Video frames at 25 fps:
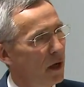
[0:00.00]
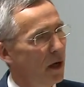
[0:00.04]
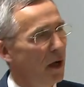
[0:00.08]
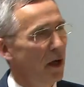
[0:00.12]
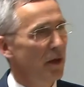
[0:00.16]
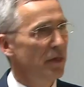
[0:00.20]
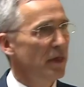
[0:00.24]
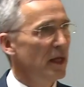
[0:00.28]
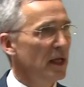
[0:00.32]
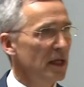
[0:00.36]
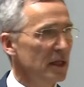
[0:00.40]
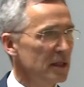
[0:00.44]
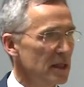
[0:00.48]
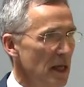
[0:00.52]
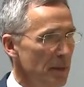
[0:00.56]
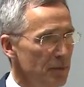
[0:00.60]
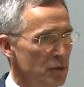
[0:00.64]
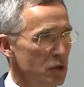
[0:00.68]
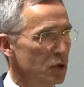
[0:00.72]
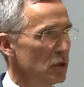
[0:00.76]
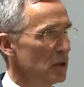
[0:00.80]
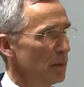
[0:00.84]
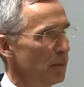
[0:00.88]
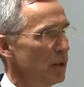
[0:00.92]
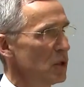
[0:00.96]
I think it's
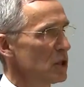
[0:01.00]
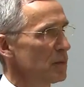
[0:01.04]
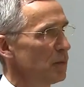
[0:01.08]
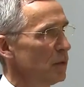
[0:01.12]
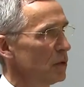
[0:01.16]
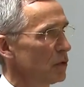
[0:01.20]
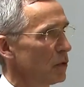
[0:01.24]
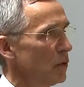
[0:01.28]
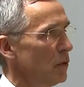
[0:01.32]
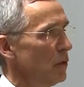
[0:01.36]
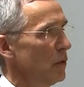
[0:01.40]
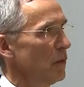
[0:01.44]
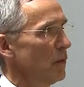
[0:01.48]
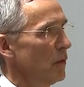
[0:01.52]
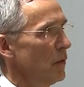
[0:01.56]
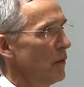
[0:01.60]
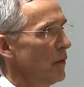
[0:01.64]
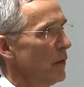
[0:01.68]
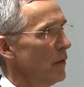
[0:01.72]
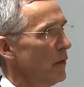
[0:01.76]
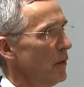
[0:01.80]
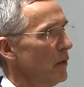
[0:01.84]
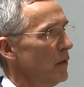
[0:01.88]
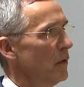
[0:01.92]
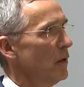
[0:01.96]
absolutely possible to
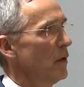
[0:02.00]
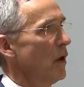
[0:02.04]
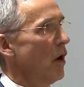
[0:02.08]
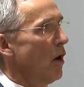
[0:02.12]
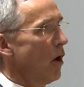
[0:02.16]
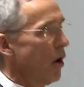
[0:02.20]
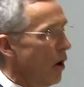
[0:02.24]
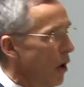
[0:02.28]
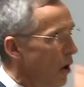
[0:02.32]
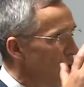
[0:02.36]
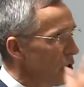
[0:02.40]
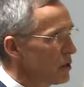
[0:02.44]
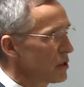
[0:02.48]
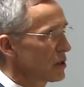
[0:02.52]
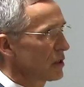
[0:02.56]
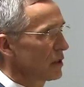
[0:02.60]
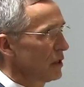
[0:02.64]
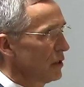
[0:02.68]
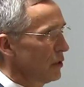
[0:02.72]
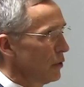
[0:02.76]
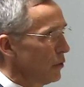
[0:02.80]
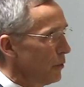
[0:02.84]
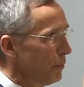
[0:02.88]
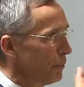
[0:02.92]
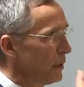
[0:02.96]
ask the
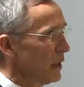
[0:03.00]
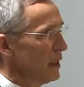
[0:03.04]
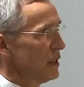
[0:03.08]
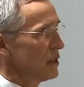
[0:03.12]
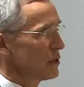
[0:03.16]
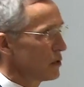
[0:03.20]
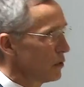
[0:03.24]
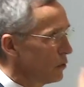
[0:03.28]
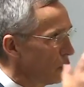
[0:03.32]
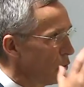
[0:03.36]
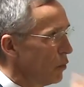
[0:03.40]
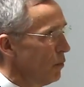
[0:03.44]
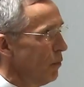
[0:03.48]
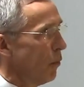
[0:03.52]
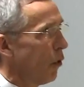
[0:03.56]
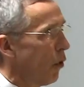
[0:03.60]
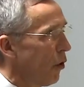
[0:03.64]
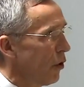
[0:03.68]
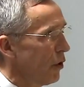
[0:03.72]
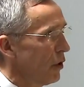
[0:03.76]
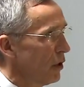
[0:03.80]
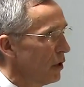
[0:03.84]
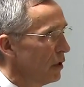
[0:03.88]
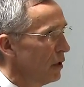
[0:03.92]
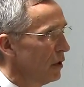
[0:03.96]
Europeans to do
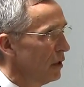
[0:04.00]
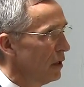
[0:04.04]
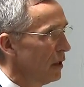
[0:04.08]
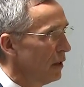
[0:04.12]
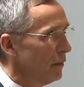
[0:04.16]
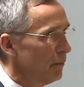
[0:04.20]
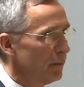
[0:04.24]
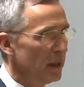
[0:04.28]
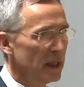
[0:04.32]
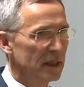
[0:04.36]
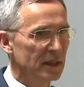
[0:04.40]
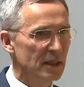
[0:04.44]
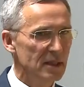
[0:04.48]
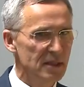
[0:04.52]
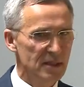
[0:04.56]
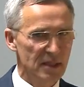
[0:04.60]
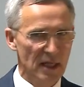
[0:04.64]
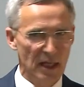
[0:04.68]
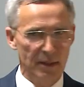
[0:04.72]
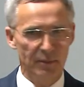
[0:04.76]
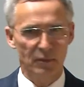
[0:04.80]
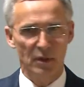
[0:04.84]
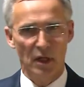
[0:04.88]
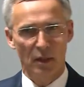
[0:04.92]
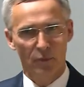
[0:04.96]
more, but at the
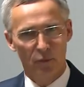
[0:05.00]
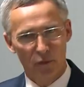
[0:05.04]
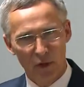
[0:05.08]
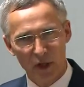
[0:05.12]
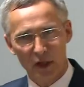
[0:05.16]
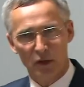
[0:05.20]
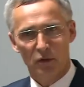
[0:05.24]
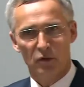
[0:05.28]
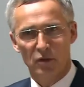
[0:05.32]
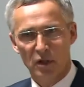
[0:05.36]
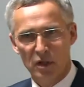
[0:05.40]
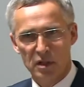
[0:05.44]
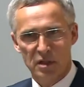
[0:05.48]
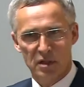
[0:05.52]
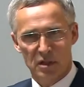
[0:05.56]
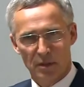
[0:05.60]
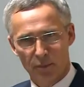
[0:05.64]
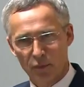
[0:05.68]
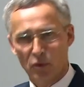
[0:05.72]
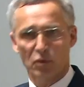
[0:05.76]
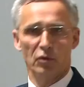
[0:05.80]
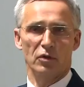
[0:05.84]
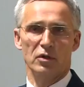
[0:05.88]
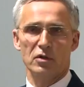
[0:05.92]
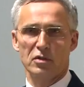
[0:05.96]
same time recognize the
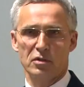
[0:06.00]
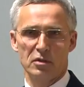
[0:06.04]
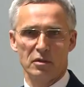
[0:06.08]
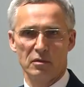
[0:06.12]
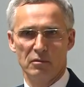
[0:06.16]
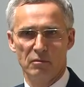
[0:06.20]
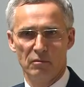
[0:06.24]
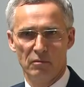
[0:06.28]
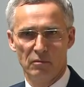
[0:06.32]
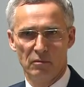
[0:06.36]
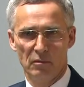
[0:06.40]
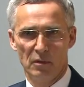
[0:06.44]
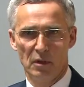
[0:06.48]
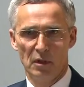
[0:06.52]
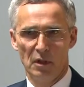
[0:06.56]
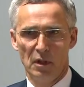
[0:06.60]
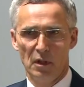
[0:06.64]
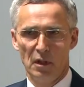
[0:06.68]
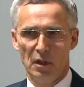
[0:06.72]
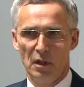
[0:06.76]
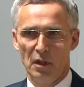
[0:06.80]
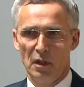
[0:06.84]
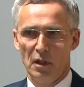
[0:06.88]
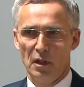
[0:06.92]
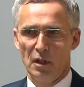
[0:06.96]
progress.
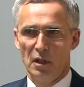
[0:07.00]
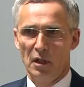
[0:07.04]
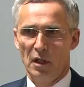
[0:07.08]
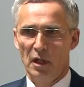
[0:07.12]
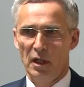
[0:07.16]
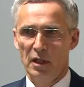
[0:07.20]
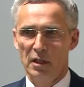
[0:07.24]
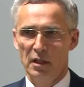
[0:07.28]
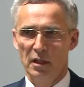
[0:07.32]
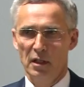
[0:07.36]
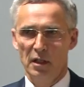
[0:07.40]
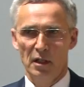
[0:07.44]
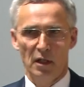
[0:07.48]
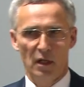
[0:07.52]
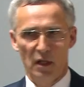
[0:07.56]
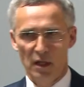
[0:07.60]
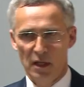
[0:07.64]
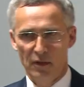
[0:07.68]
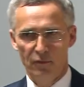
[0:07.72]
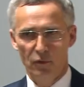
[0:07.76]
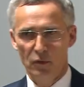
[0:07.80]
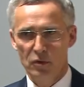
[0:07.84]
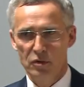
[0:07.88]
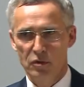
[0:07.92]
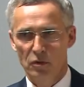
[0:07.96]
And I
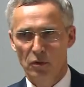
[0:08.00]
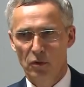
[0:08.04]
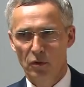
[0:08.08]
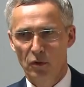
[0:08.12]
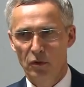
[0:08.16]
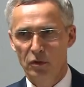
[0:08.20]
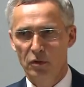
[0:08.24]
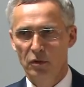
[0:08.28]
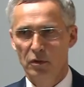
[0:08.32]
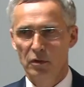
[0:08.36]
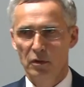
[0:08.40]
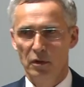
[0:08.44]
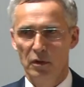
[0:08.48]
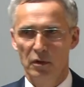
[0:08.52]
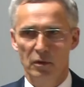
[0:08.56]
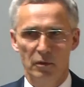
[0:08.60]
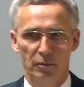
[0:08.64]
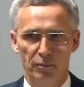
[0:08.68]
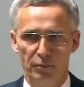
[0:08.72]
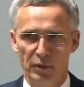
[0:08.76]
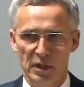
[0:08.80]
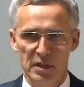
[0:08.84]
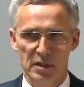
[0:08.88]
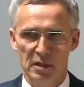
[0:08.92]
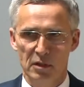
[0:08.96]
have also
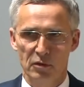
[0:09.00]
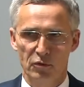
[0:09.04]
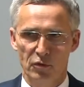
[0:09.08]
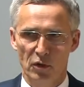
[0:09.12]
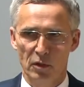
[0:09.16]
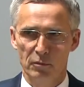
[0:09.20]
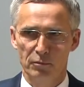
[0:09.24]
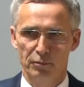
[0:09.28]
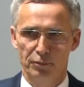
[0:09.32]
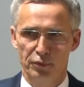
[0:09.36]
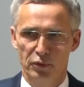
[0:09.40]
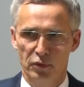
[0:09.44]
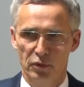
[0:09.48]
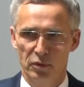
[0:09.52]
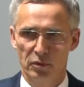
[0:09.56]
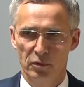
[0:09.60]
heard President Trump